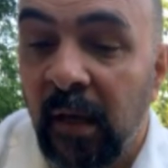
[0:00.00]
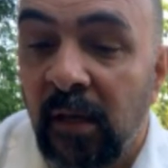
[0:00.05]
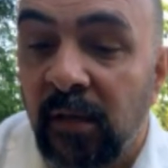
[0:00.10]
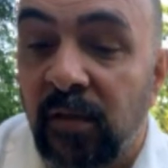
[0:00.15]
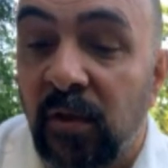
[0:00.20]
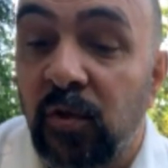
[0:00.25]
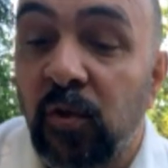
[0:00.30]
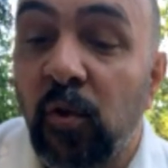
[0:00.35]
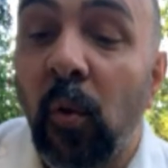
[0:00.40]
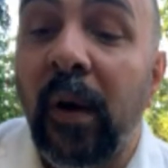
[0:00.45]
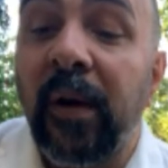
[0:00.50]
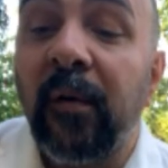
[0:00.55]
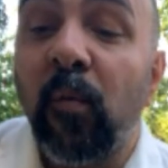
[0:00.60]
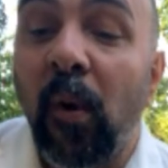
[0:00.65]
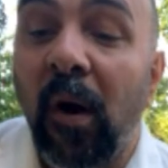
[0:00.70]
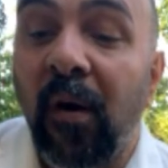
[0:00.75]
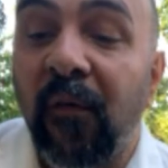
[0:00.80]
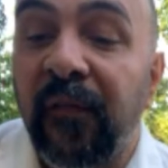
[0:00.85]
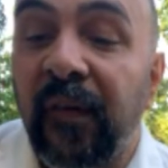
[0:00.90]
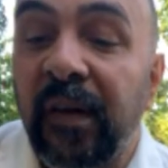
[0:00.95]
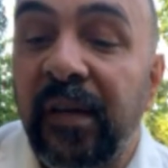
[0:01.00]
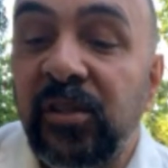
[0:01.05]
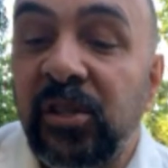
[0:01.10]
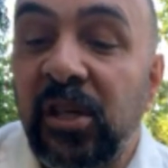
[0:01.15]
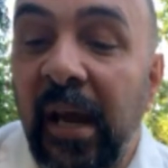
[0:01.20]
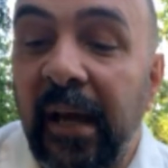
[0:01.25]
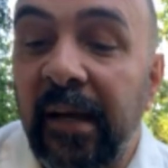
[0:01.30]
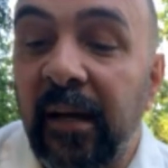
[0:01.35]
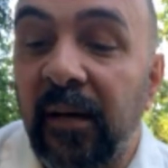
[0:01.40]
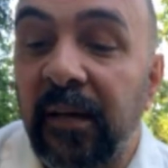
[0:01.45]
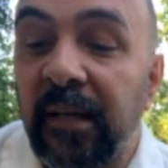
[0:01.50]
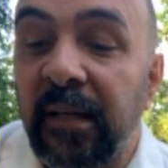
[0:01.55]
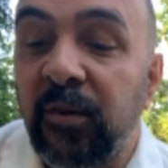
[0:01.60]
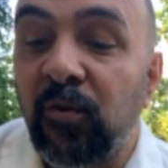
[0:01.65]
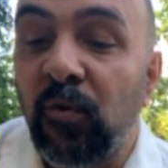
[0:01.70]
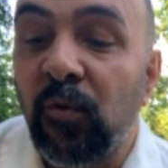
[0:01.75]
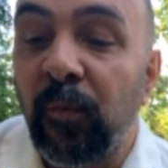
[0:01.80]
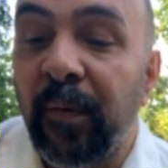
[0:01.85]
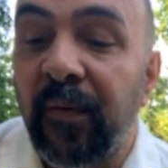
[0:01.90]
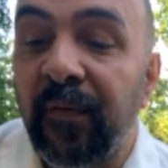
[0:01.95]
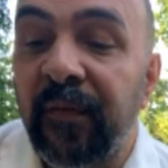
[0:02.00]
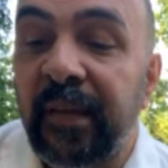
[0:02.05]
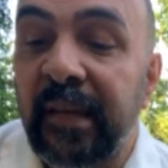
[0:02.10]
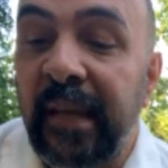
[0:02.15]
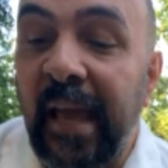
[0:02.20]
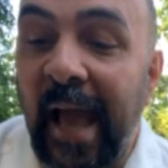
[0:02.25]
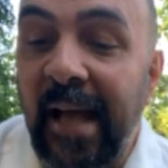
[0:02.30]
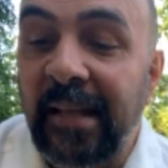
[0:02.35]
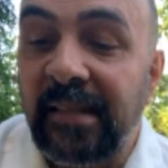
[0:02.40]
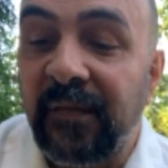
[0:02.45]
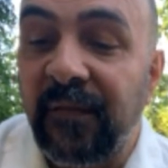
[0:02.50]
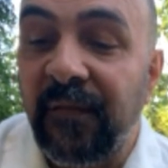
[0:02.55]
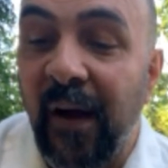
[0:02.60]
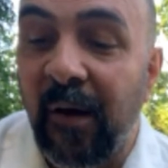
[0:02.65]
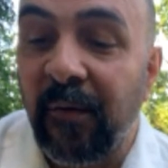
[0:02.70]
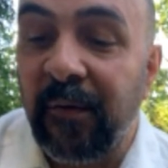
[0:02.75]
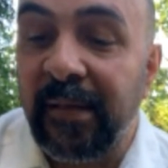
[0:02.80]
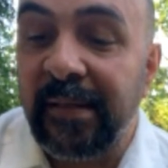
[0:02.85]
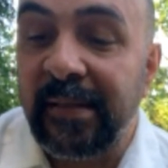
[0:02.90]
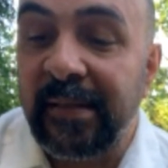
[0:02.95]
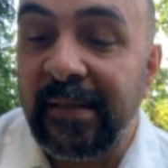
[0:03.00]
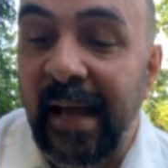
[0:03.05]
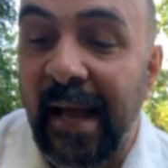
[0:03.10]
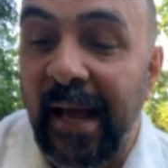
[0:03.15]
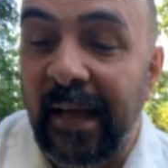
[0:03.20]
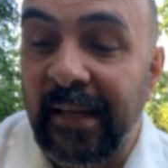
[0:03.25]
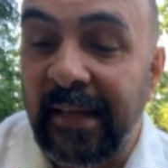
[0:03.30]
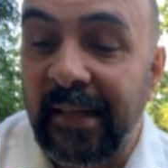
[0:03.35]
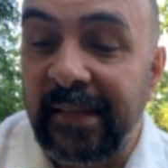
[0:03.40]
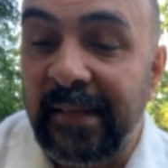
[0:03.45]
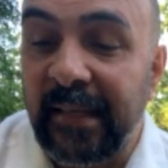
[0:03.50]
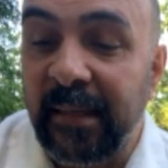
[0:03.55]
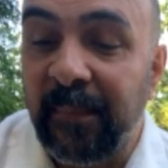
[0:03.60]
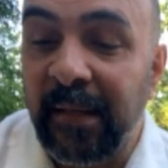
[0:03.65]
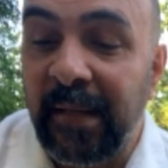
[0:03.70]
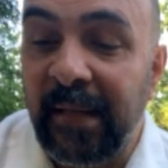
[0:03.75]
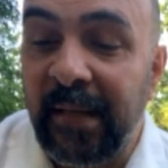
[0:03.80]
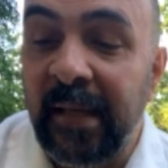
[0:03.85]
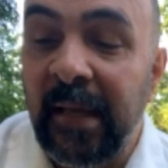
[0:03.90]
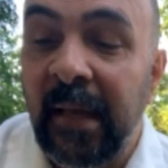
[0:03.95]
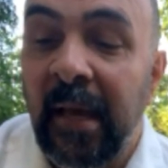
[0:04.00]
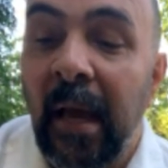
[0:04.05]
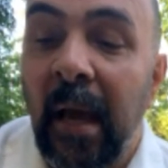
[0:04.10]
to do a welfare check on a group of cats found inside a seemingly